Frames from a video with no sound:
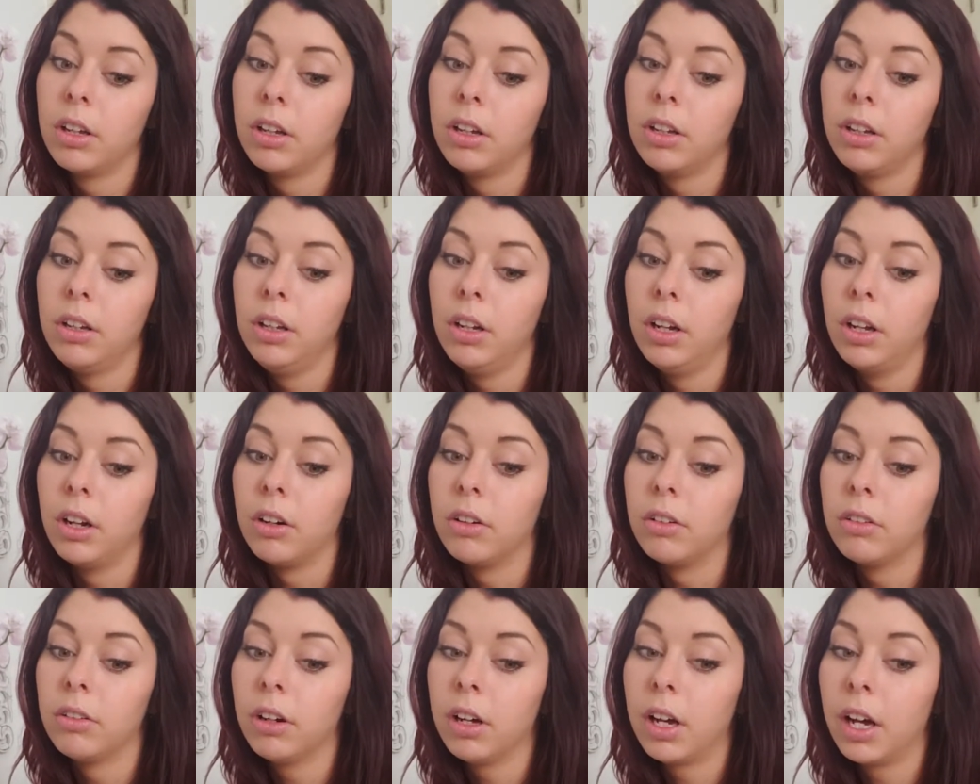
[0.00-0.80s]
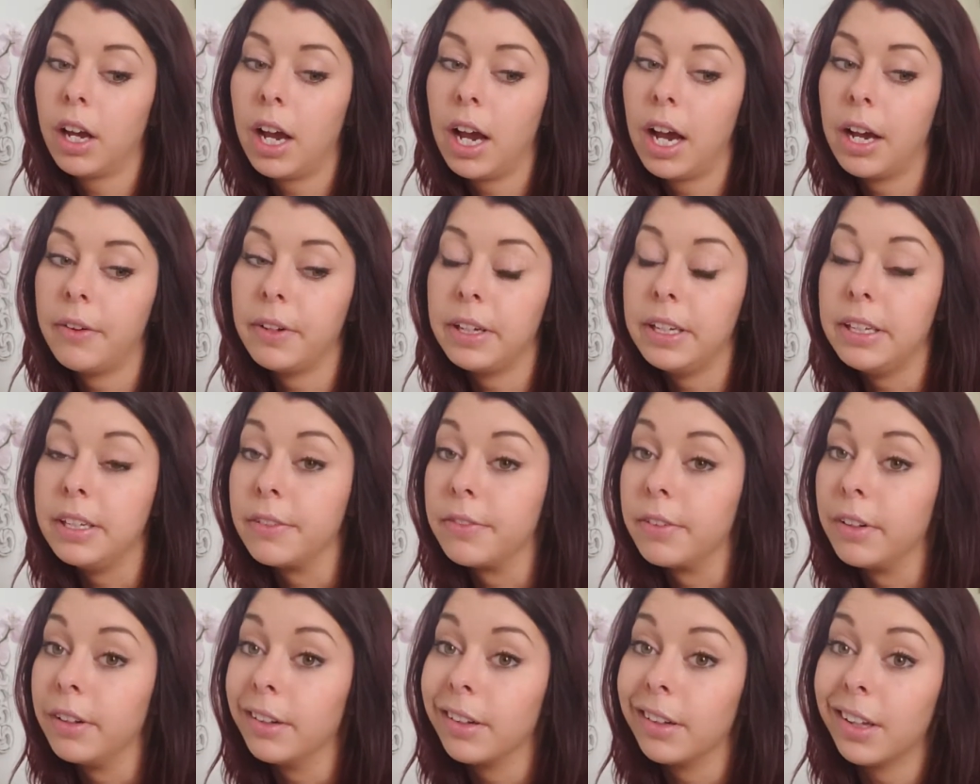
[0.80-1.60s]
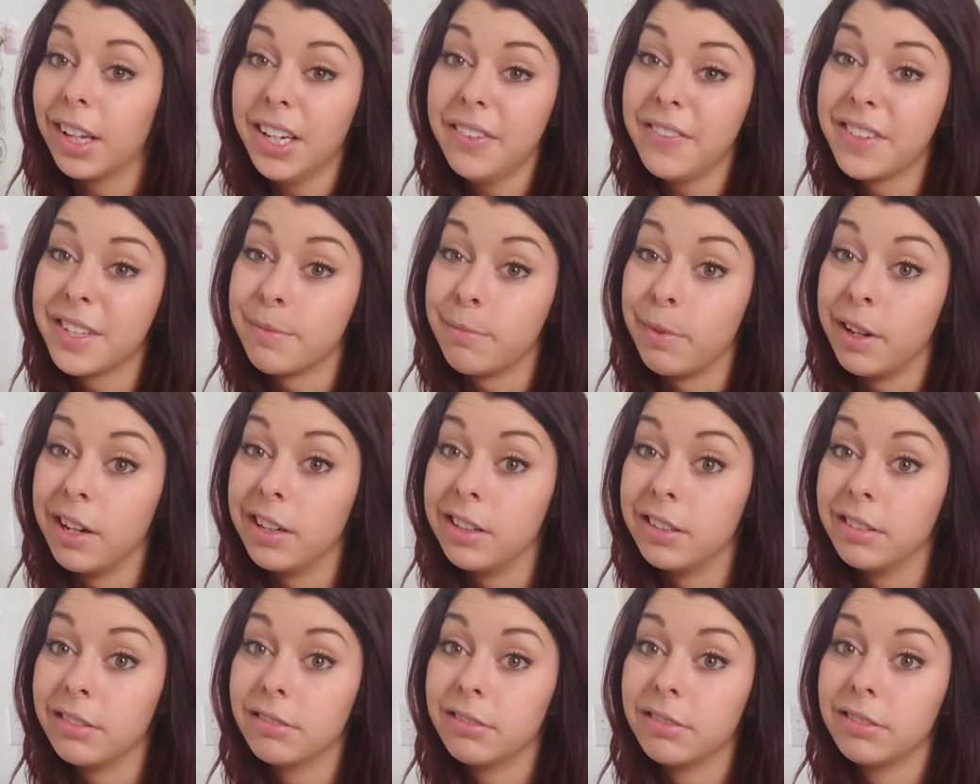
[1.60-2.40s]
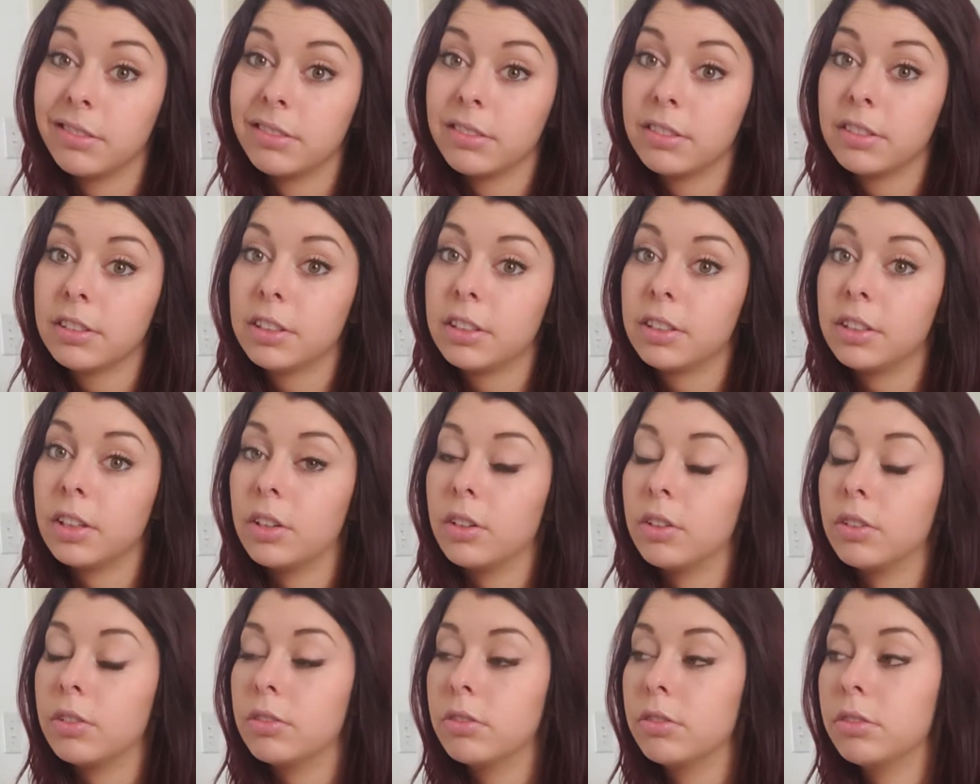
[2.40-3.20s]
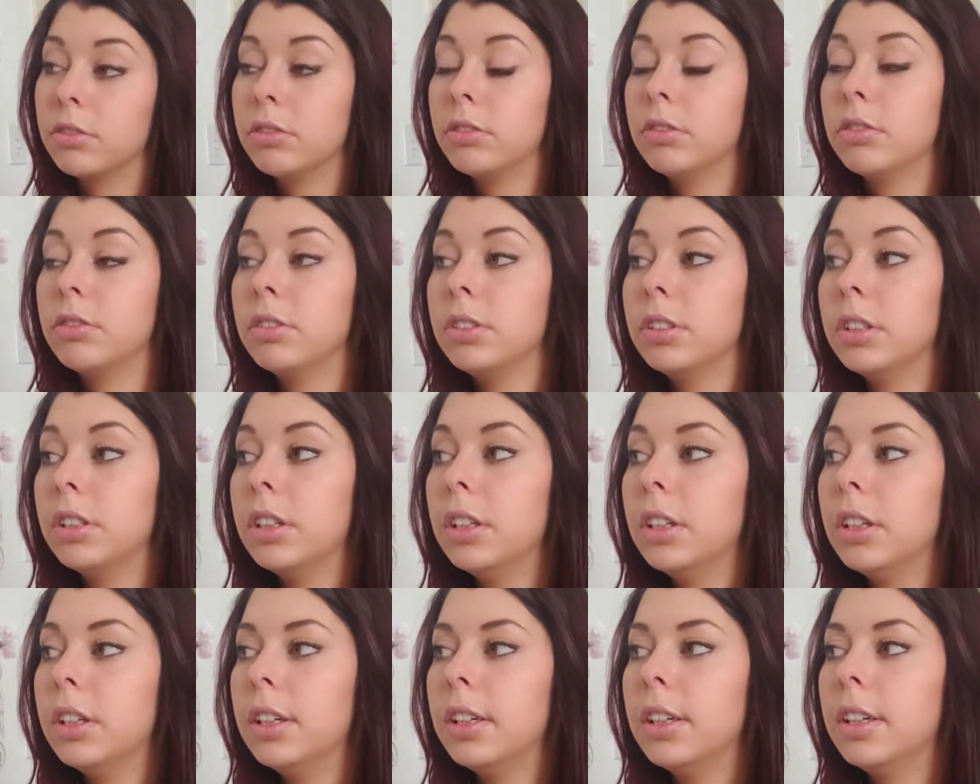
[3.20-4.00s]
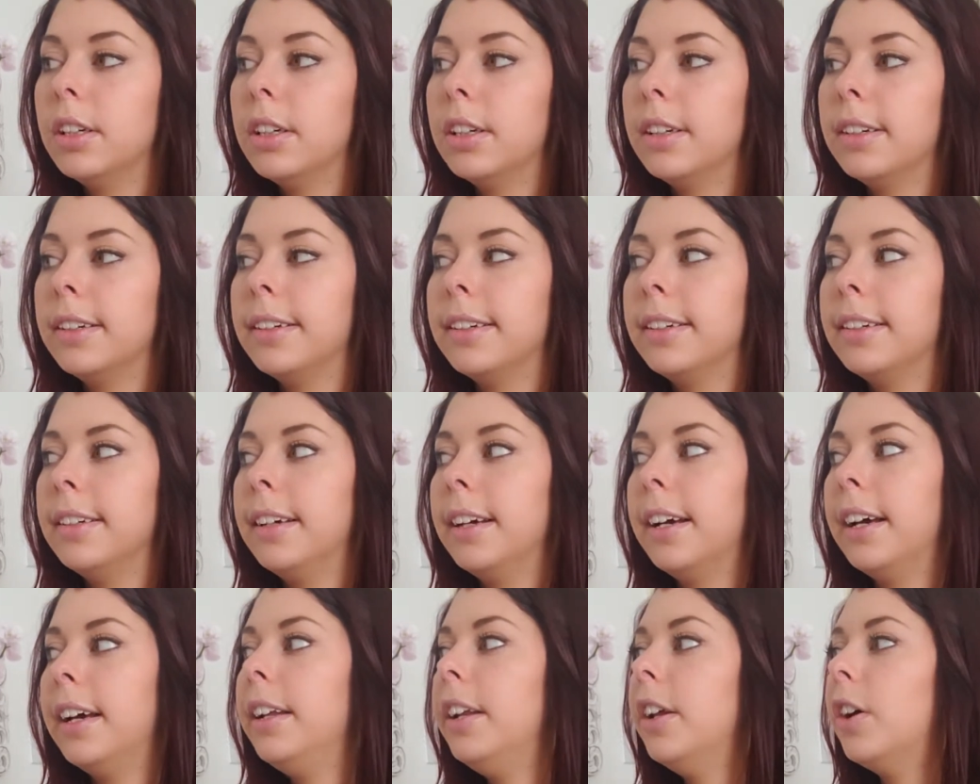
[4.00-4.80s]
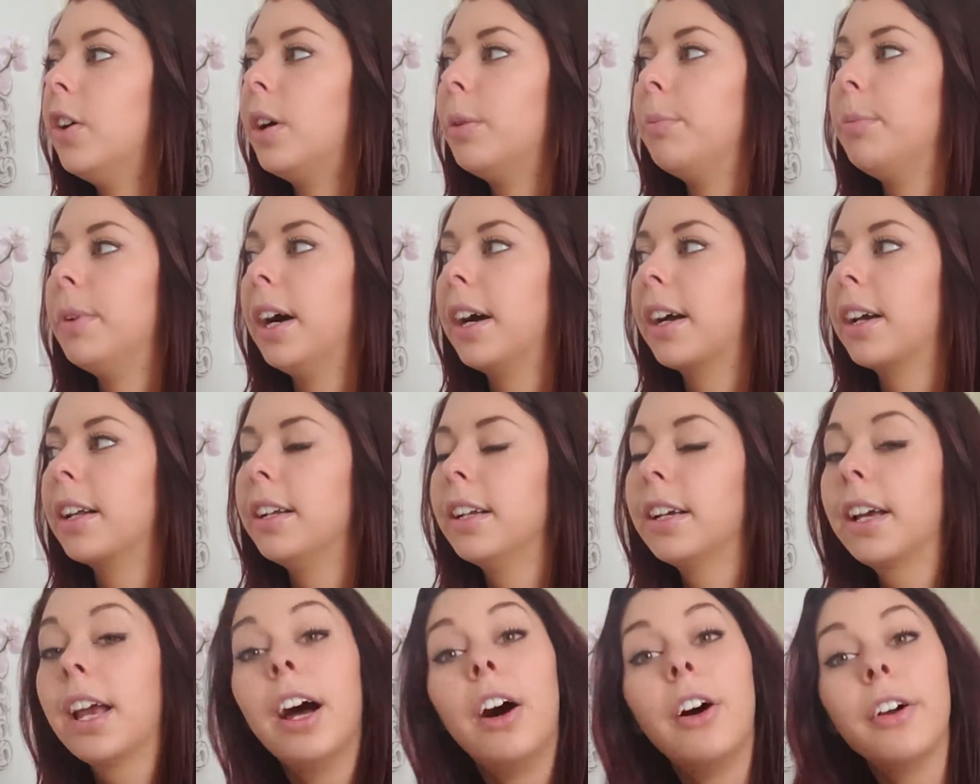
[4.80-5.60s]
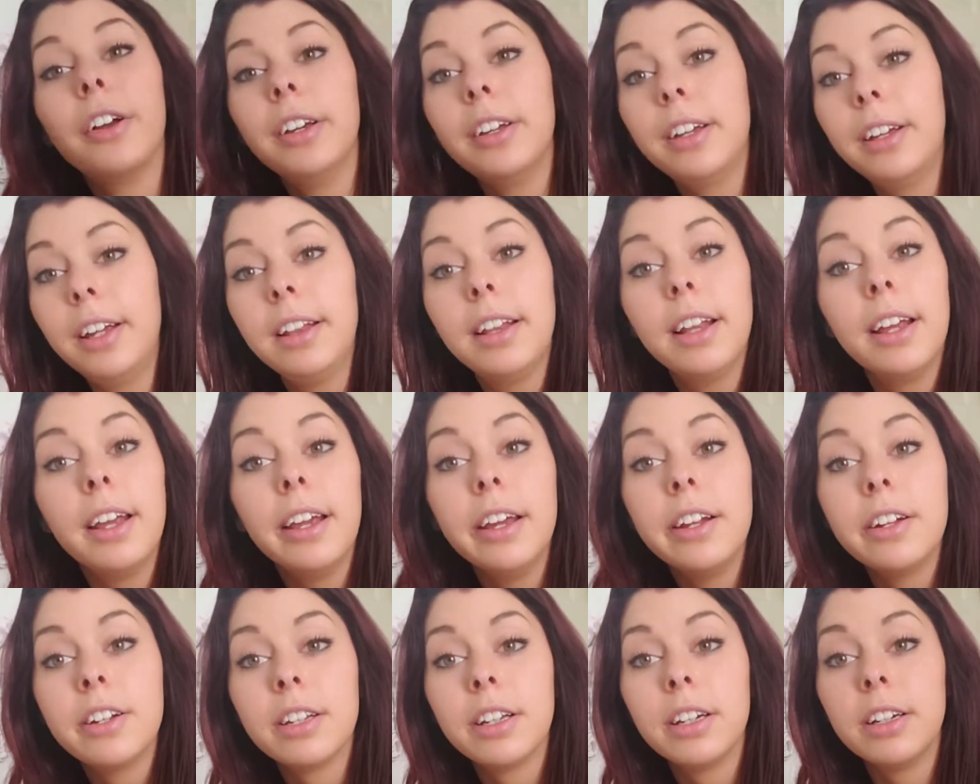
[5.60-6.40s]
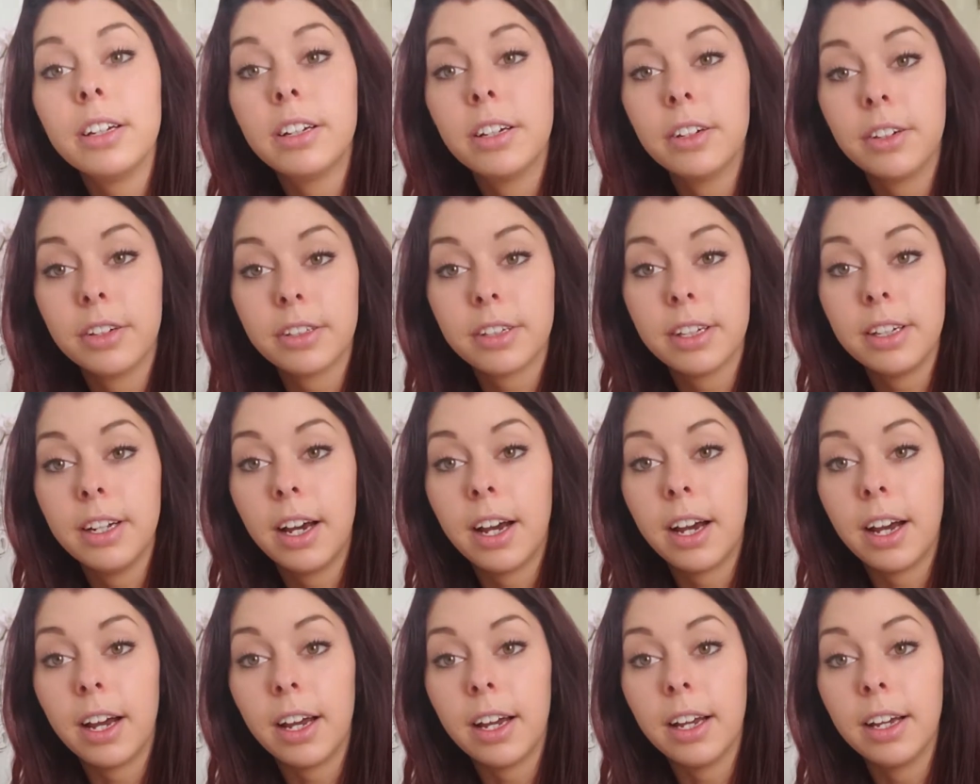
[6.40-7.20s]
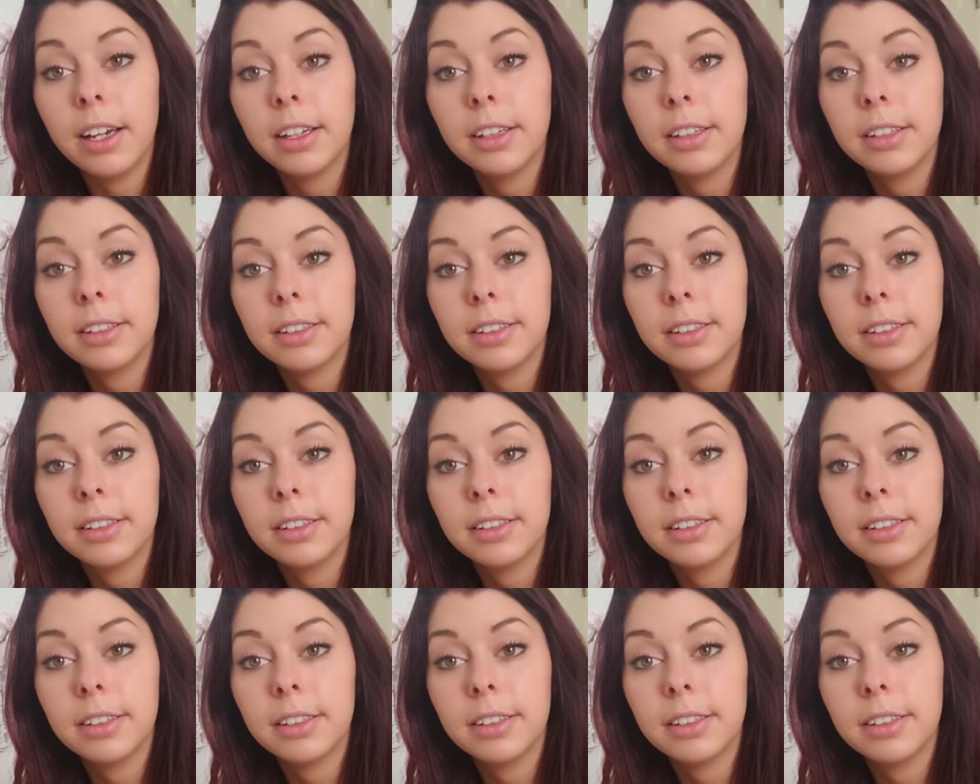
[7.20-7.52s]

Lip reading: you know, have a different lifespan. So I know I'm not going to calculate the age that you're going to die.